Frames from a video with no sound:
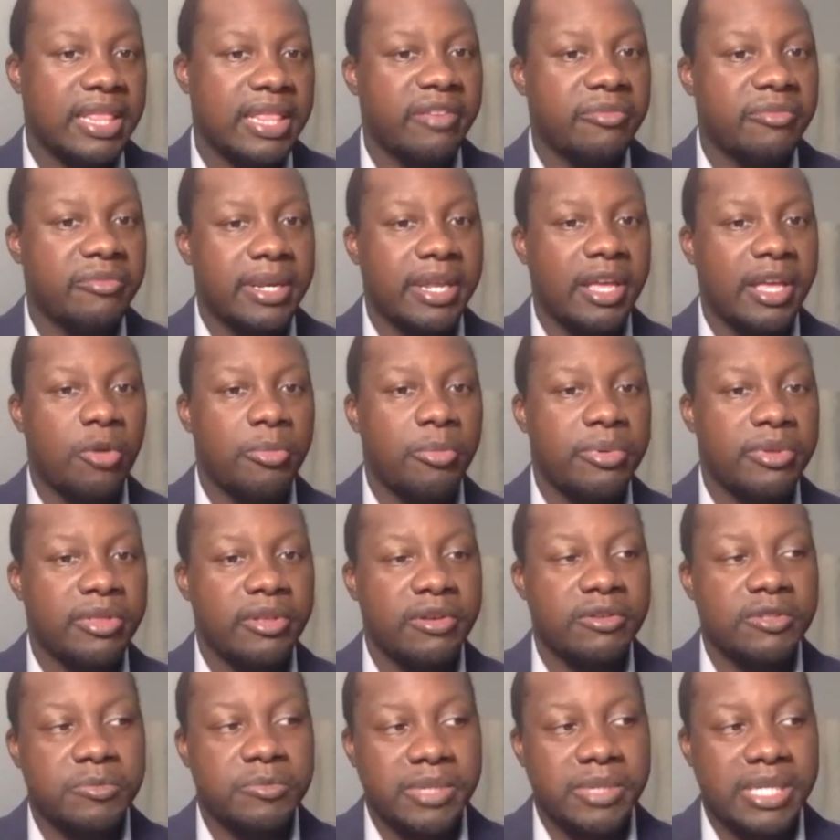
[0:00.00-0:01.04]
They've been helping
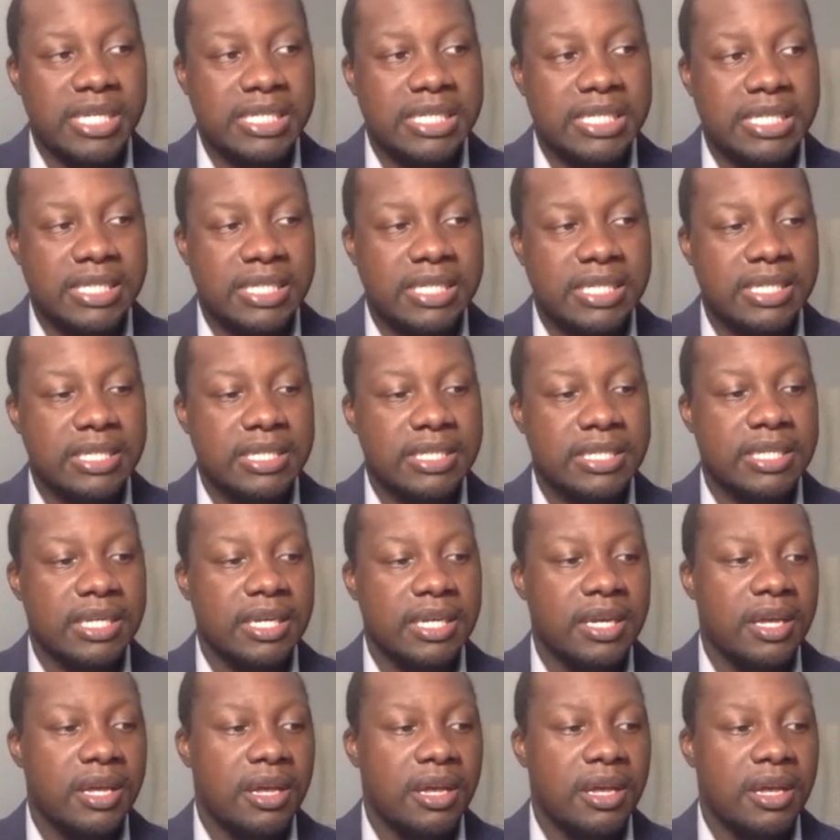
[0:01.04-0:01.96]
those businesses